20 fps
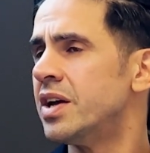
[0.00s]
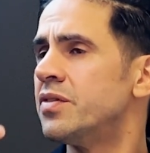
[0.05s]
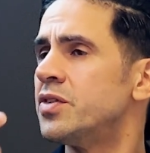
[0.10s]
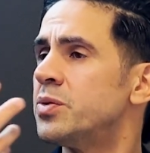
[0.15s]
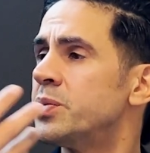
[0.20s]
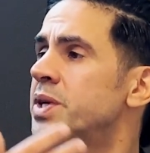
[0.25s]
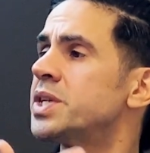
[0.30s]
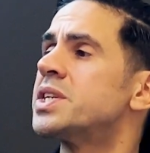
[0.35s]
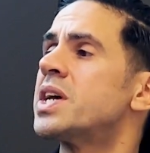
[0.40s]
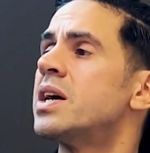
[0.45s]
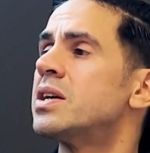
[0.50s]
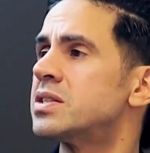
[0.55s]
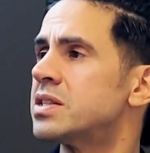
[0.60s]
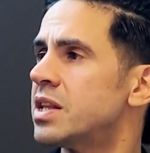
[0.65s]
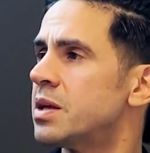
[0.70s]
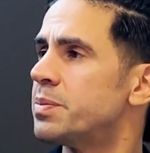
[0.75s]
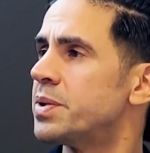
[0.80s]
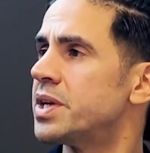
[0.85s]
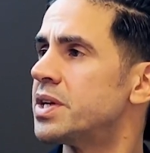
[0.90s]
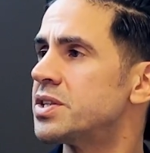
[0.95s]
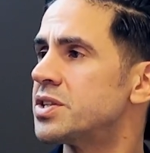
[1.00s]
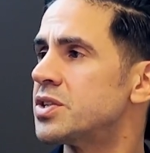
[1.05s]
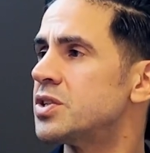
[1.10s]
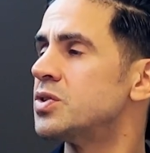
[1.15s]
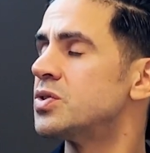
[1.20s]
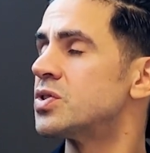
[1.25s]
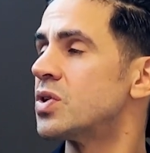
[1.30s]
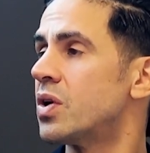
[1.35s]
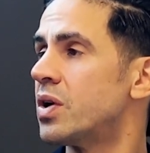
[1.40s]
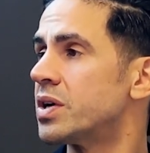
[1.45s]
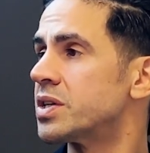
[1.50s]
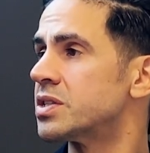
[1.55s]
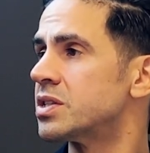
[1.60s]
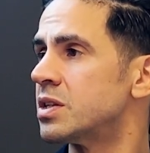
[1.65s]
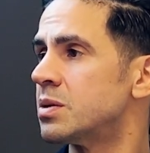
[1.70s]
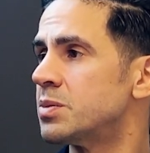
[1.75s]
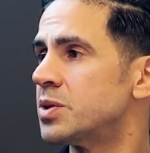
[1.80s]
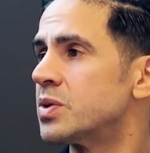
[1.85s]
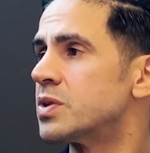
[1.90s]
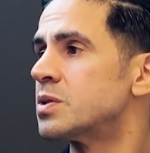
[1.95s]
You reach out to that patient, you talk to
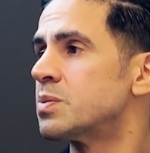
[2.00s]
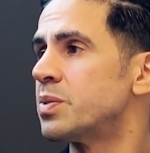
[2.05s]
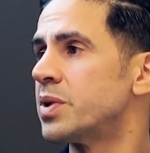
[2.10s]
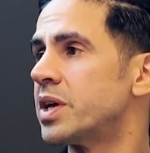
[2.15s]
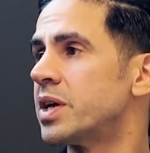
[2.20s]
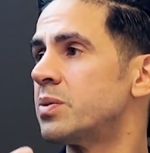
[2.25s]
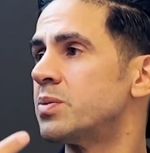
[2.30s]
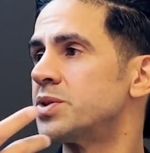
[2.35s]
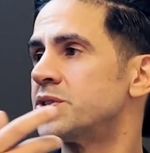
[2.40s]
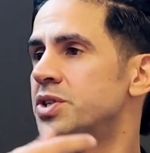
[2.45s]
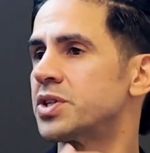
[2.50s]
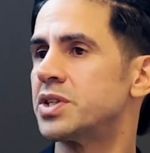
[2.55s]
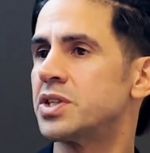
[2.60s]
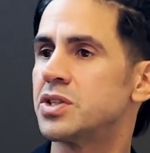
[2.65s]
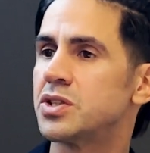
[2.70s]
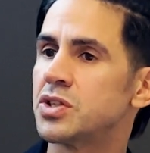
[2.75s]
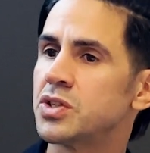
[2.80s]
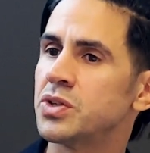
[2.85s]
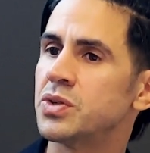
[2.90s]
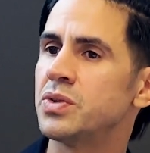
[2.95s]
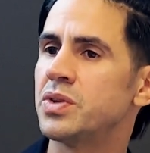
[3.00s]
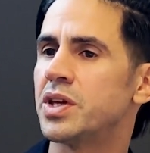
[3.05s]
them, you explain what you're going to do,